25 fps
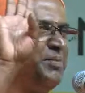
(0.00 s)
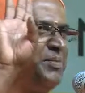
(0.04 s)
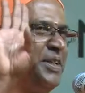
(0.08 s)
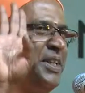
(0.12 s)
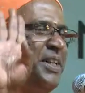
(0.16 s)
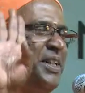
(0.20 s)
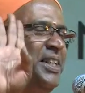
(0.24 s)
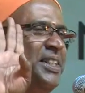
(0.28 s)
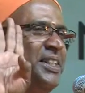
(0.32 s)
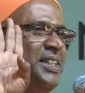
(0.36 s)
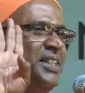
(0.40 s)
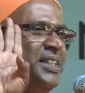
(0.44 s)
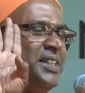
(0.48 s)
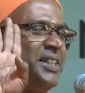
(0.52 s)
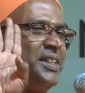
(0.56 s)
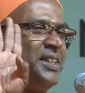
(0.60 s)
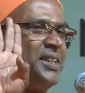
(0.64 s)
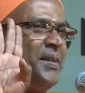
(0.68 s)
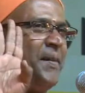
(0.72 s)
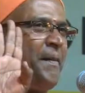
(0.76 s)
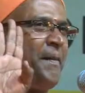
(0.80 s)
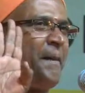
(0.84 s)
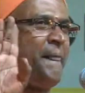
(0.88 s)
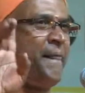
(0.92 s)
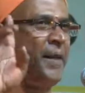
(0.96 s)
clear.
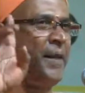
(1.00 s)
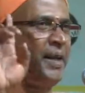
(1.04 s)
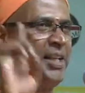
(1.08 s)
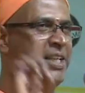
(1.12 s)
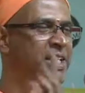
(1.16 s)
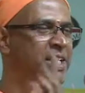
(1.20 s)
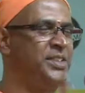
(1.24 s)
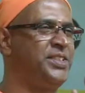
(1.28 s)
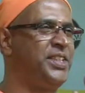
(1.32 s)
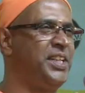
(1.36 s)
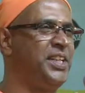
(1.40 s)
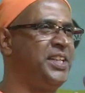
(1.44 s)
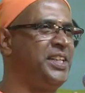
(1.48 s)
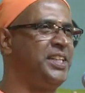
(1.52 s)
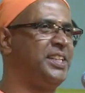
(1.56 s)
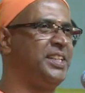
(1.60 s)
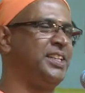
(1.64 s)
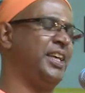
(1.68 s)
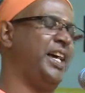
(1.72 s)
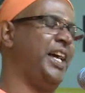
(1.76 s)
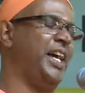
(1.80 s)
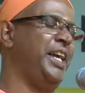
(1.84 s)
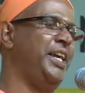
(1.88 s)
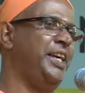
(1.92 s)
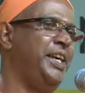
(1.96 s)
He said,
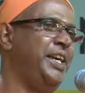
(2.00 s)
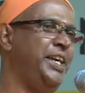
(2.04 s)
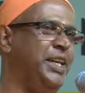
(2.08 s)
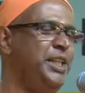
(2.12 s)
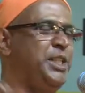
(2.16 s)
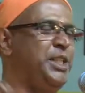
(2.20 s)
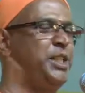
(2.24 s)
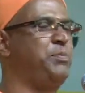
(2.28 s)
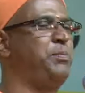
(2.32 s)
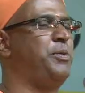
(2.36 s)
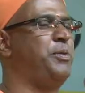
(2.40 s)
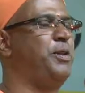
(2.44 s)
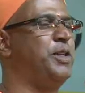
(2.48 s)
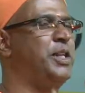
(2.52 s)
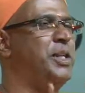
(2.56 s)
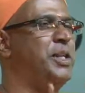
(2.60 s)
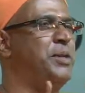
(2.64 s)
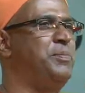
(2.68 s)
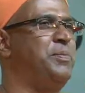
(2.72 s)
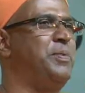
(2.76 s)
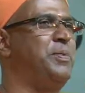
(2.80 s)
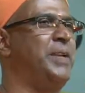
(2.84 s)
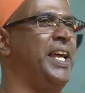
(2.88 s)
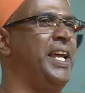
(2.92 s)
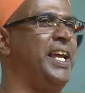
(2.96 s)
I hit upon a
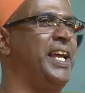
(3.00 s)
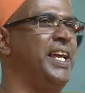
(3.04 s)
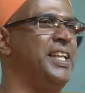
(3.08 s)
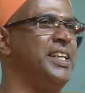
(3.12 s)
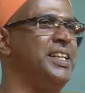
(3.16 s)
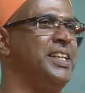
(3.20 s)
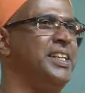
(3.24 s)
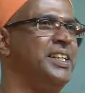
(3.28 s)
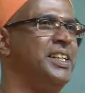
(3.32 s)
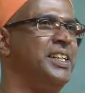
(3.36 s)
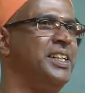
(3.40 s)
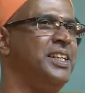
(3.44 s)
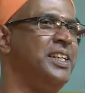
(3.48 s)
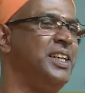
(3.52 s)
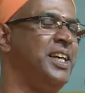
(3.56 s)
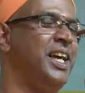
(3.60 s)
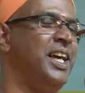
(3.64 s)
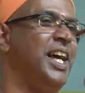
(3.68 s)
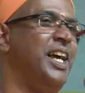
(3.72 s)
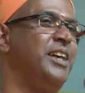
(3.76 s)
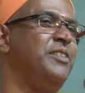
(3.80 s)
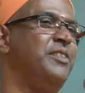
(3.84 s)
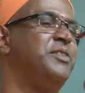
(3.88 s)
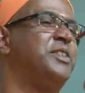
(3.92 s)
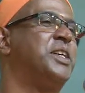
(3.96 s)
plan. I
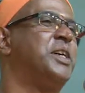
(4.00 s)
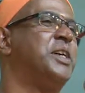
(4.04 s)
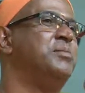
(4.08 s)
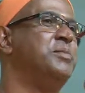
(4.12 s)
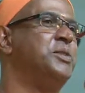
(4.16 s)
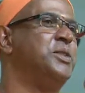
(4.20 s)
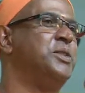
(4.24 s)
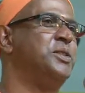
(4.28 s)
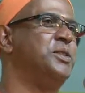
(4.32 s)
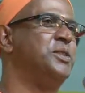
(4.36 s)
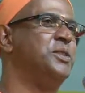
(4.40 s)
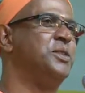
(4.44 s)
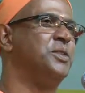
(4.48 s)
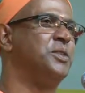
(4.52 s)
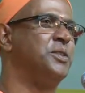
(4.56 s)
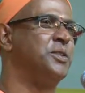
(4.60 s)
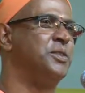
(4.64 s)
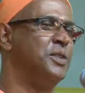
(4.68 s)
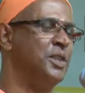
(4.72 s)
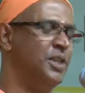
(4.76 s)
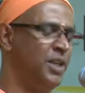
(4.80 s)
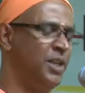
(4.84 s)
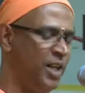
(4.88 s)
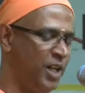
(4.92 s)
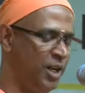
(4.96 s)
have come to know
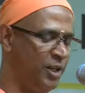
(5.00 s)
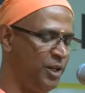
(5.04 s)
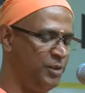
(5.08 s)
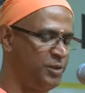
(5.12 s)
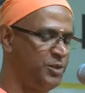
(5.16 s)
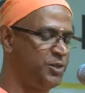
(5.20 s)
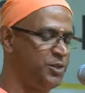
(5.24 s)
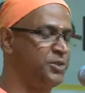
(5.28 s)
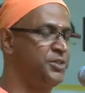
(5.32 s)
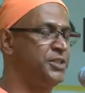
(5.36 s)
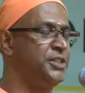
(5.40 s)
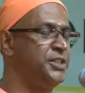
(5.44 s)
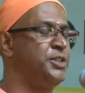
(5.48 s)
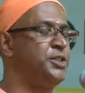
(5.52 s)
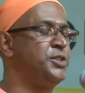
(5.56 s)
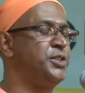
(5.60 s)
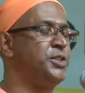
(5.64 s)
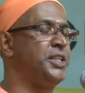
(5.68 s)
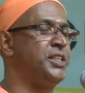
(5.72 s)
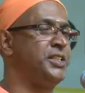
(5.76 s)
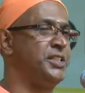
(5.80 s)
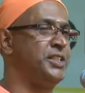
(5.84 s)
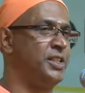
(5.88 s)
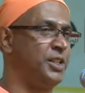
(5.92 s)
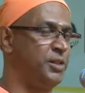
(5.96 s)
how to
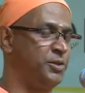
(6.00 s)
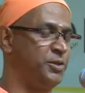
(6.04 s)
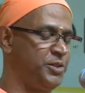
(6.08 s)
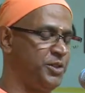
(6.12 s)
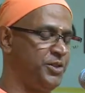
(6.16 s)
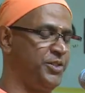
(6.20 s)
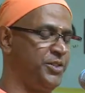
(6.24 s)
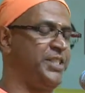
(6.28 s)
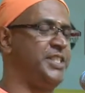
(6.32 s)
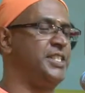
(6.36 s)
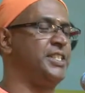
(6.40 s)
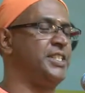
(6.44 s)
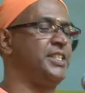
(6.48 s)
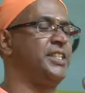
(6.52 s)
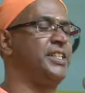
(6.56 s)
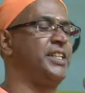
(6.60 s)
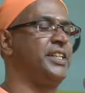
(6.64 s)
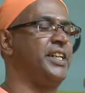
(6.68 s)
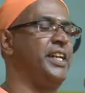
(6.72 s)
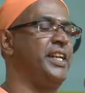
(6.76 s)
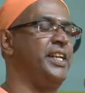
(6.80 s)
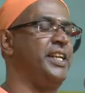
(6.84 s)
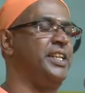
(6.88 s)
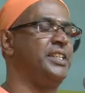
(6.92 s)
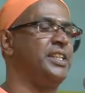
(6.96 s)
regenerate, how to
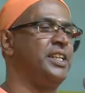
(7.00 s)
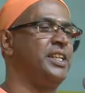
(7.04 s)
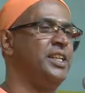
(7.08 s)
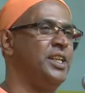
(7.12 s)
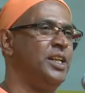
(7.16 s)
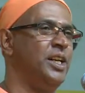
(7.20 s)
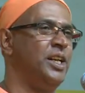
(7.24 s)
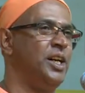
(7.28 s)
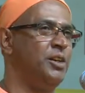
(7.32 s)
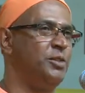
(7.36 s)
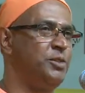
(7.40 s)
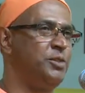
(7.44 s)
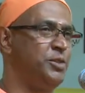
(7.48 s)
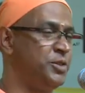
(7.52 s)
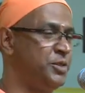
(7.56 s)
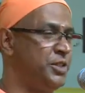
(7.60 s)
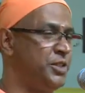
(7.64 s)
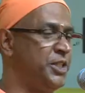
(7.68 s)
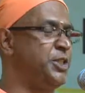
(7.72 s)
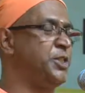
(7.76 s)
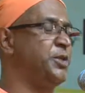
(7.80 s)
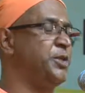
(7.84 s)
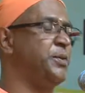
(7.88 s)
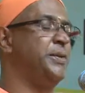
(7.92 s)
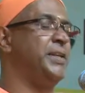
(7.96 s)

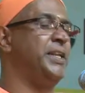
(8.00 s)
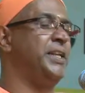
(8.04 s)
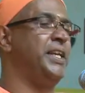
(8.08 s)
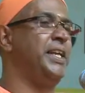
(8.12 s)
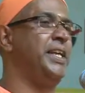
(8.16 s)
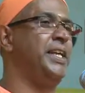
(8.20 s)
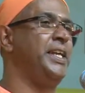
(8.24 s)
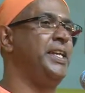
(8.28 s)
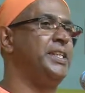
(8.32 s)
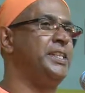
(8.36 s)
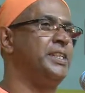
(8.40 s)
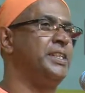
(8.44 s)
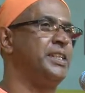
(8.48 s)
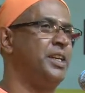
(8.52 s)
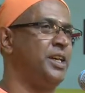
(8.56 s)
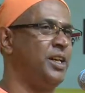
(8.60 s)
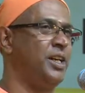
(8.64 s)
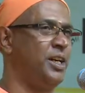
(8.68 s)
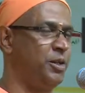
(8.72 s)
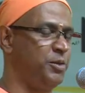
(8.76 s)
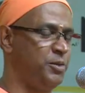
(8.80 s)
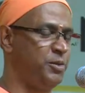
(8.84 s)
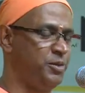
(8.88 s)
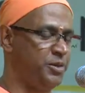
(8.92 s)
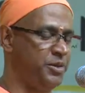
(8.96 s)
rejuvenate,
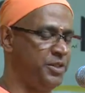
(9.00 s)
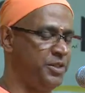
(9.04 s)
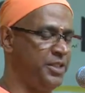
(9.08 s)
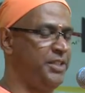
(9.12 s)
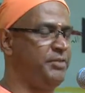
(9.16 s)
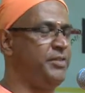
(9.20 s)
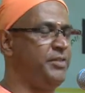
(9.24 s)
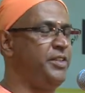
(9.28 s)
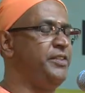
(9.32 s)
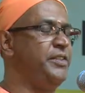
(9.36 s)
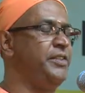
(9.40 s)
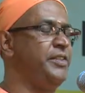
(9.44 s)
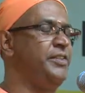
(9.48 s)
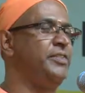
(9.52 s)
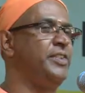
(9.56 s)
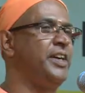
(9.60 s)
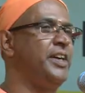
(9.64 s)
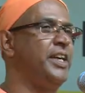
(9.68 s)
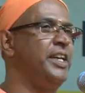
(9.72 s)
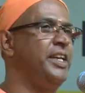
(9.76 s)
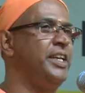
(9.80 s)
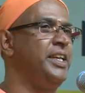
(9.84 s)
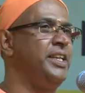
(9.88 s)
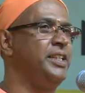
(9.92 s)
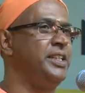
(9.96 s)
how to
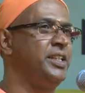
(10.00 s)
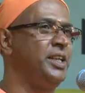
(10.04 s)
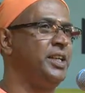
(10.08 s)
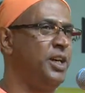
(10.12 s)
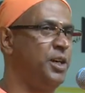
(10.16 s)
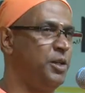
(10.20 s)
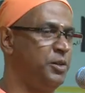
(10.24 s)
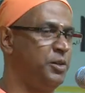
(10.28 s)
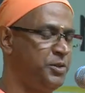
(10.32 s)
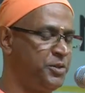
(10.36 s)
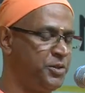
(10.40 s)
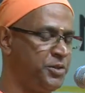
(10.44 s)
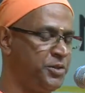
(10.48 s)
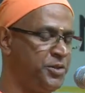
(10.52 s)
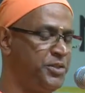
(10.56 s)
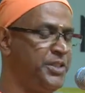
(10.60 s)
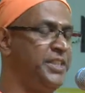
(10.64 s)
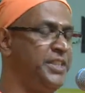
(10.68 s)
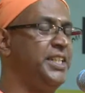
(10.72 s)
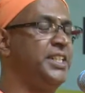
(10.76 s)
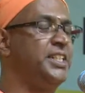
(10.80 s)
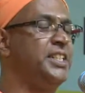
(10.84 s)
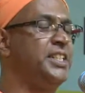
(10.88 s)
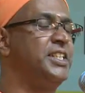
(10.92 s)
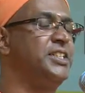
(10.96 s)
revivify, how to
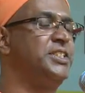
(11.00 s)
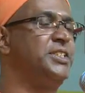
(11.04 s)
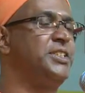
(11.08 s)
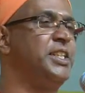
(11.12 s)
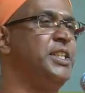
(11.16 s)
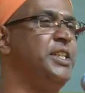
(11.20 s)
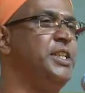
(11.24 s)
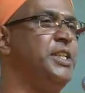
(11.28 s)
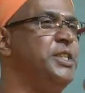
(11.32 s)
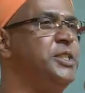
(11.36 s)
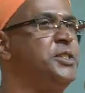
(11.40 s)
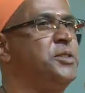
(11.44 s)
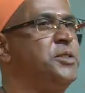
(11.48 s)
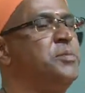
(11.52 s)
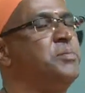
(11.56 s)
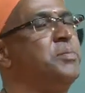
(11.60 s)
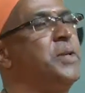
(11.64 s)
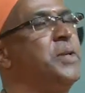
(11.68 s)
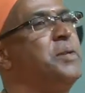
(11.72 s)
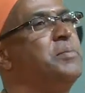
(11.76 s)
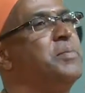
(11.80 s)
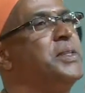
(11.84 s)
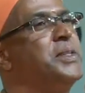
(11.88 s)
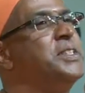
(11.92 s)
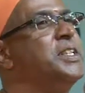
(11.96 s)
re-energize
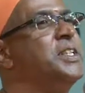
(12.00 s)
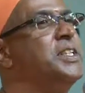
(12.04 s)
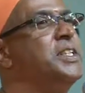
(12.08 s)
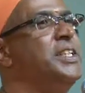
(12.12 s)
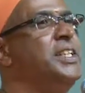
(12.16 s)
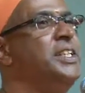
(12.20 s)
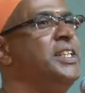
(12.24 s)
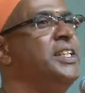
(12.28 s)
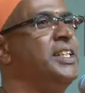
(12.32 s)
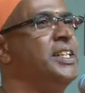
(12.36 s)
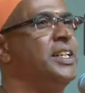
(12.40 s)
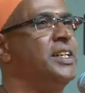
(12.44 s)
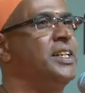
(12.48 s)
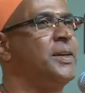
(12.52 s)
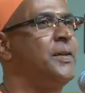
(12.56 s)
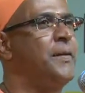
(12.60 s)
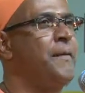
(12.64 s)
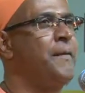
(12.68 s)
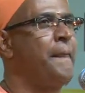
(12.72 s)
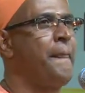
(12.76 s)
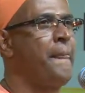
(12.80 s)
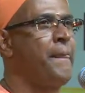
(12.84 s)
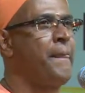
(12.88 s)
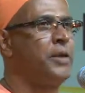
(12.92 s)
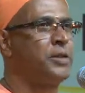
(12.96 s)
my Mother India.
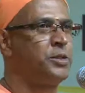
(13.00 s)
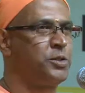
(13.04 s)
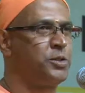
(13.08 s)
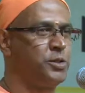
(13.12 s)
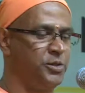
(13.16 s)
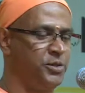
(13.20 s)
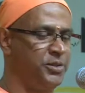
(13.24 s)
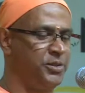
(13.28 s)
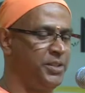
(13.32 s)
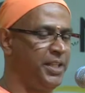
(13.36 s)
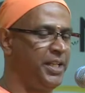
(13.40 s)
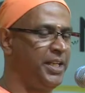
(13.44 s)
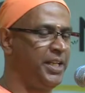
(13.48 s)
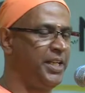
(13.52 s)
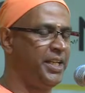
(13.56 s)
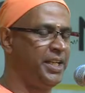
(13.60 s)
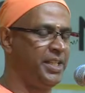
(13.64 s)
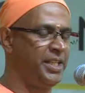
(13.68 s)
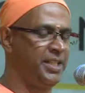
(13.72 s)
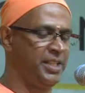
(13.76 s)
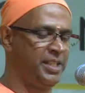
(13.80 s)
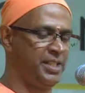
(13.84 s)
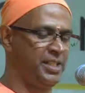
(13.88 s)
So there,